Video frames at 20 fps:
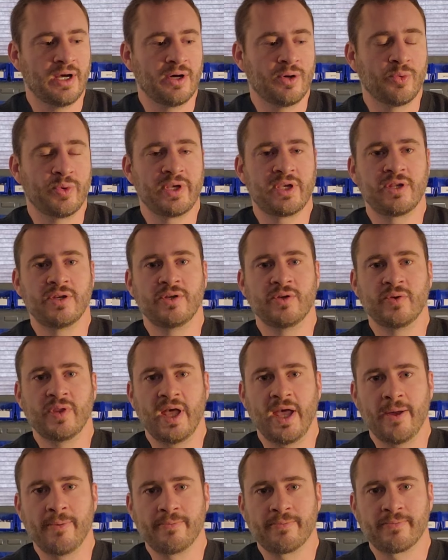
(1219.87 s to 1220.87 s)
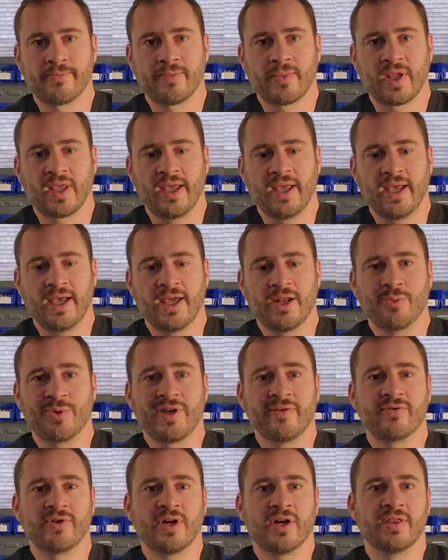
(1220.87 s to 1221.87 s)
we can do that. And we
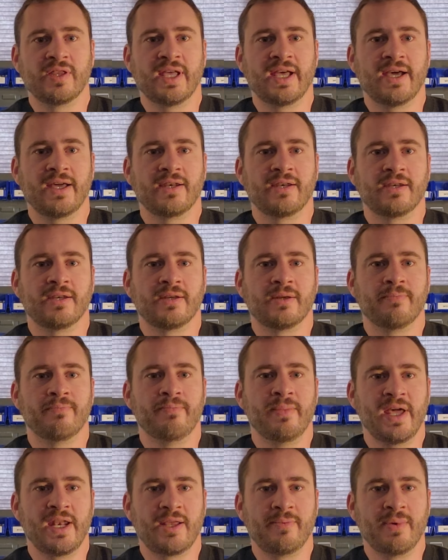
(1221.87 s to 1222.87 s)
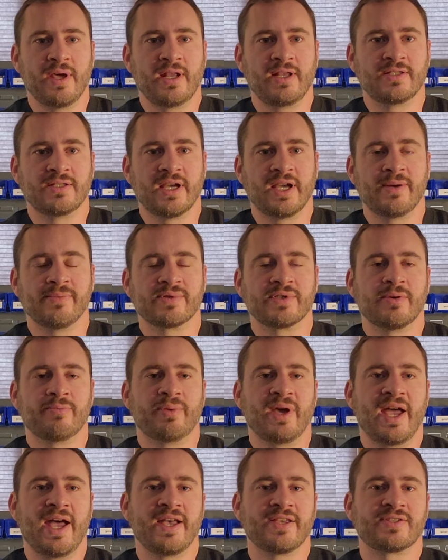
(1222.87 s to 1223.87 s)
have done that many, many times in the
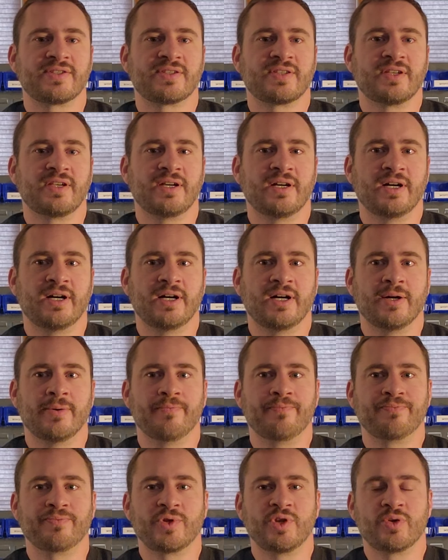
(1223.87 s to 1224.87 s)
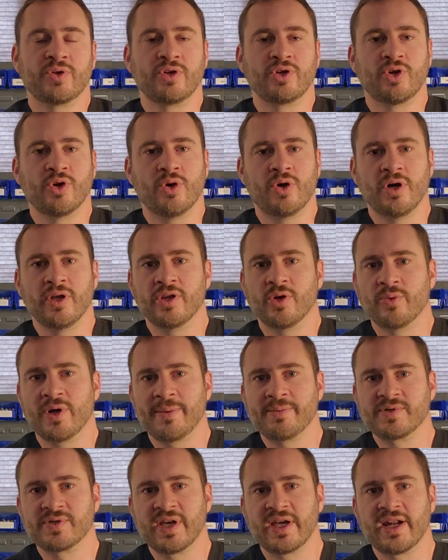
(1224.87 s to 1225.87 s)
past. You can go on the
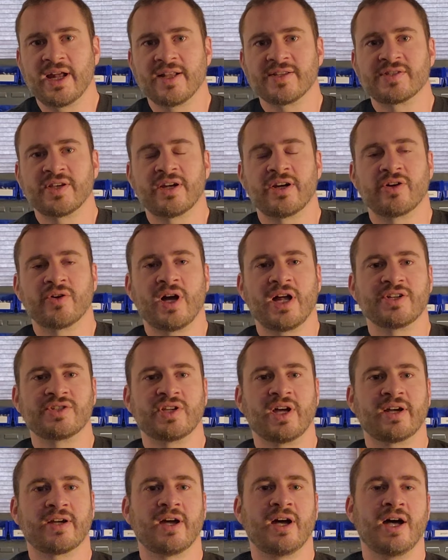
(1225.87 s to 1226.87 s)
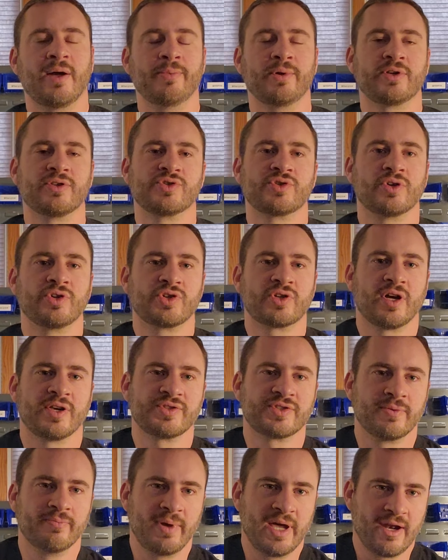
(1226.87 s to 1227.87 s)
website outsidergarage.com, you can search
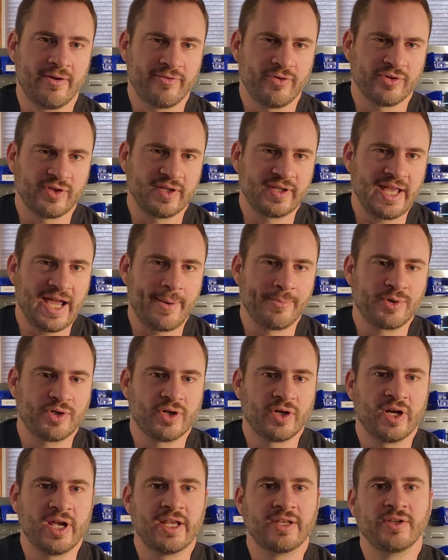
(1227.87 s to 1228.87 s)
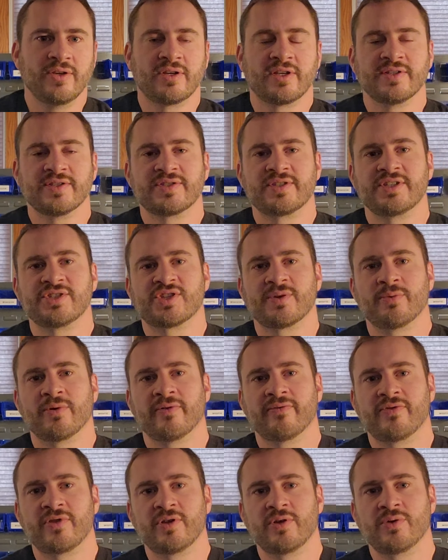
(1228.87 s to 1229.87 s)
custom manifold adapter, and you can see some
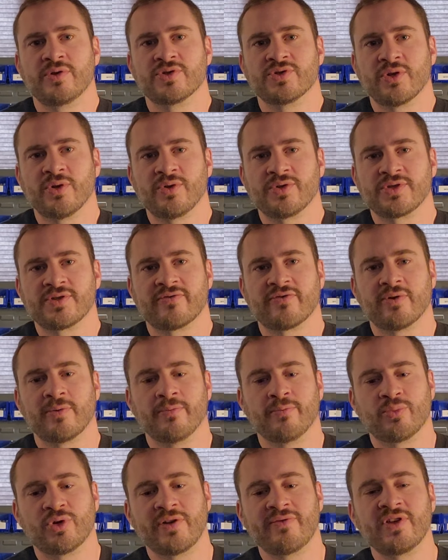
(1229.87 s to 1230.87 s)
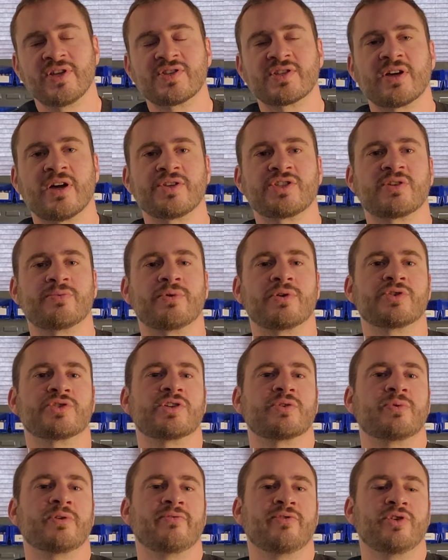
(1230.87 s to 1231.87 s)
of the results from previous customers
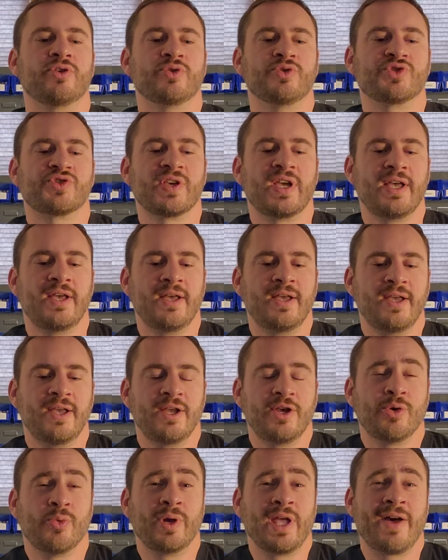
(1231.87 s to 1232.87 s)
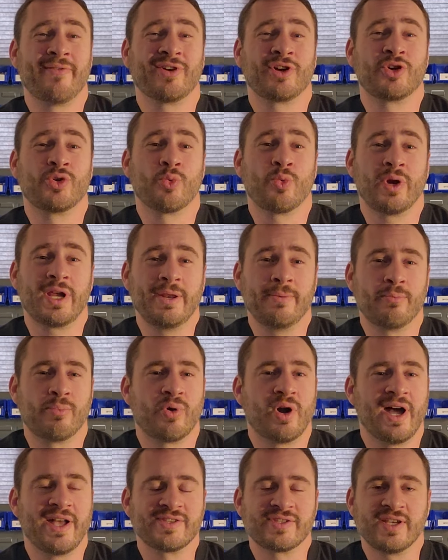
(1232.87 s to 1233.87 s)
and reviews. We have a great
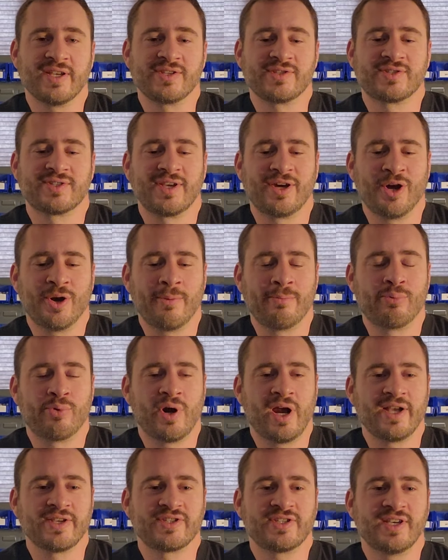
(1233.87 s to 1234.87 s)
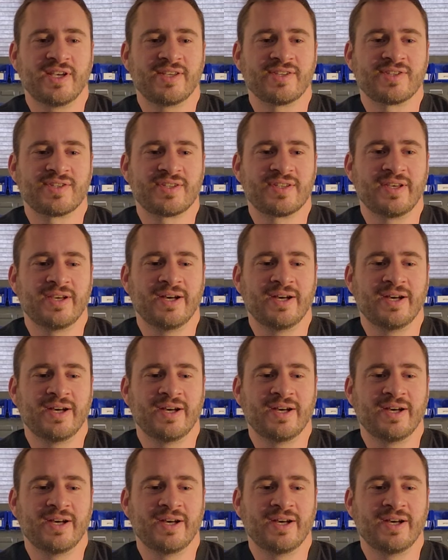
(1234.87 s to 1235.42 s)
process. Our process